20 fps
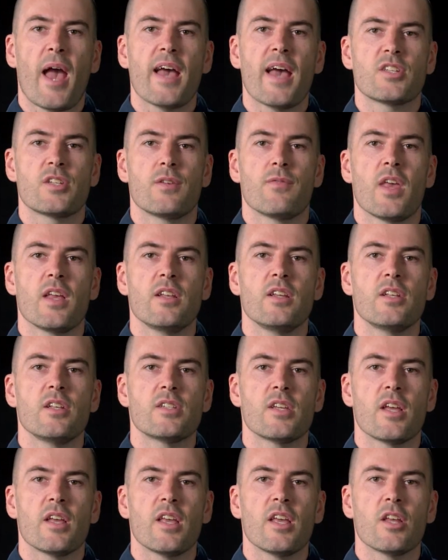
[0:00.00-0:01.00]
passive. They
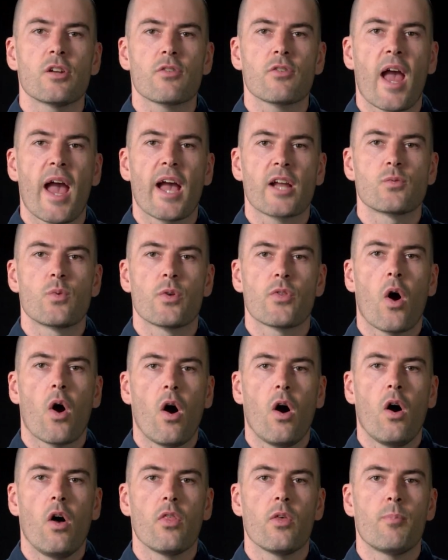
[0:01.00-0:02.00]
need to interact with
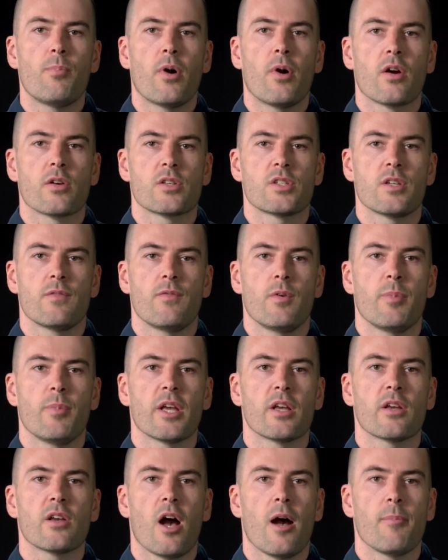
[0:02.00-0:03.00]
all the parts of a
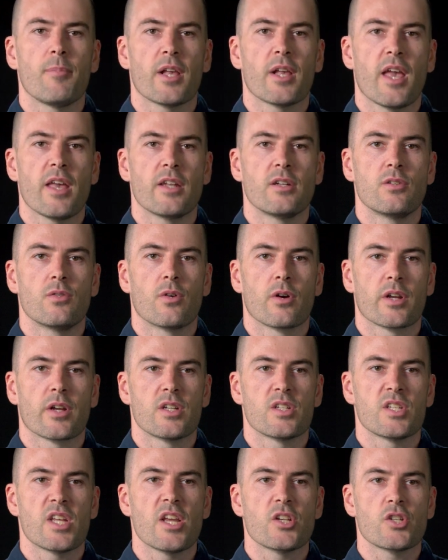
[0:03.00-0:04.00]
big, complicated
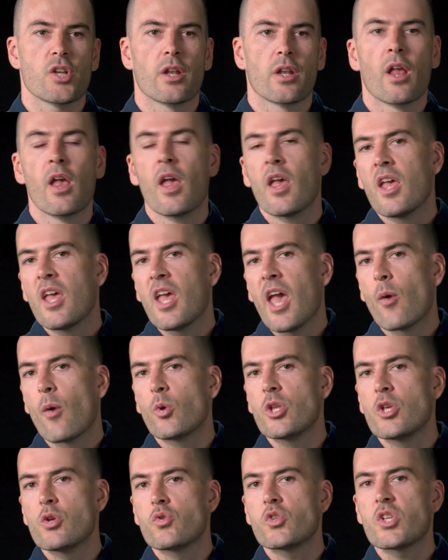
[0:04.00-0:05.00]
organization.
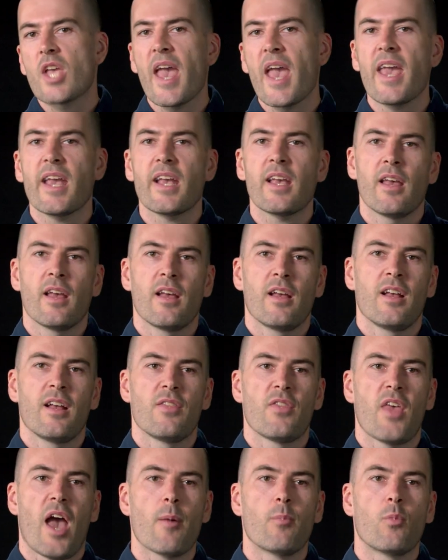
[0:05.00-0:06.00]
And when you take
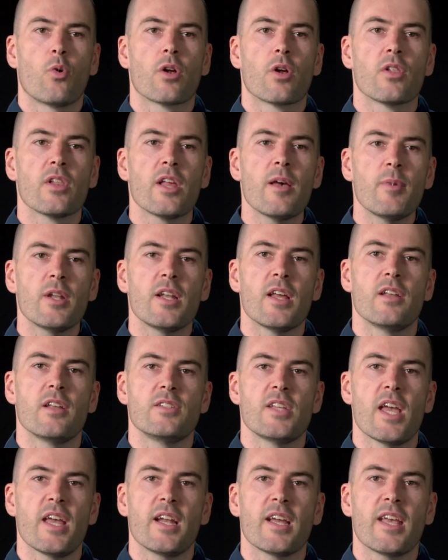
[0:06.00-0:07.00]
that more
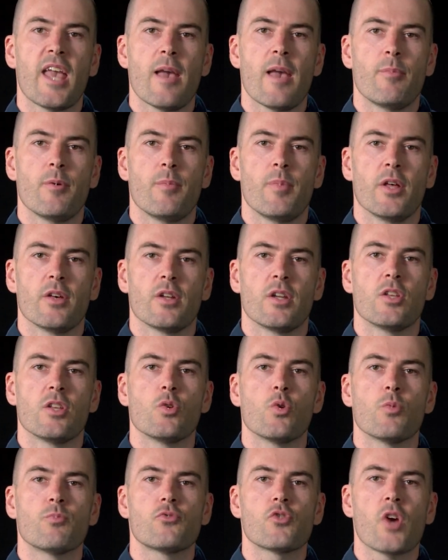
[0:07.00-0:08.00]
limited data capability
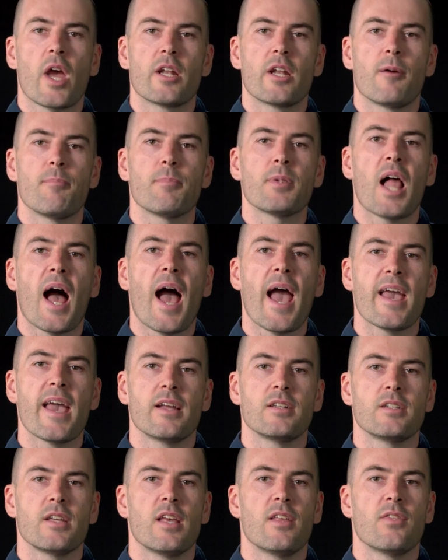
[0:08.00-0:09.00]
and you try and apply
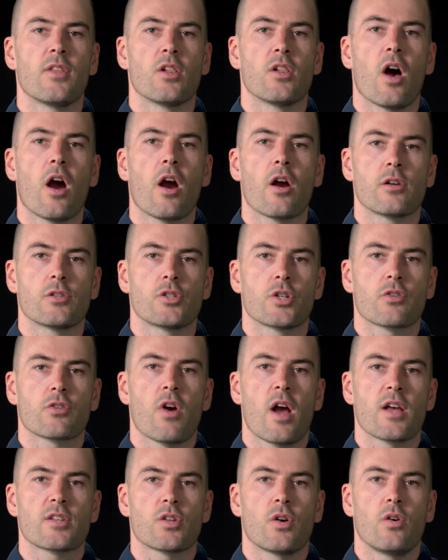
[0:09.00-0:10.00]
it in the large
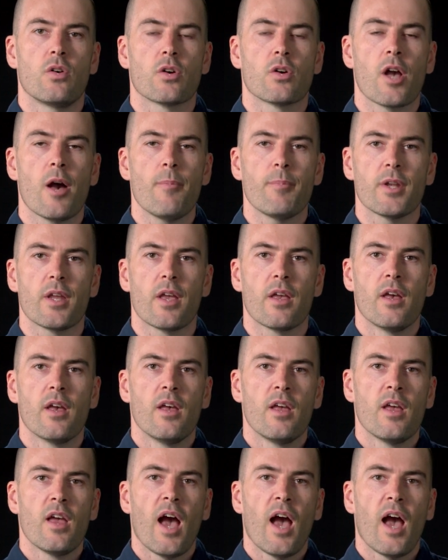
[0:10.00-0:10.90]
across the whole company,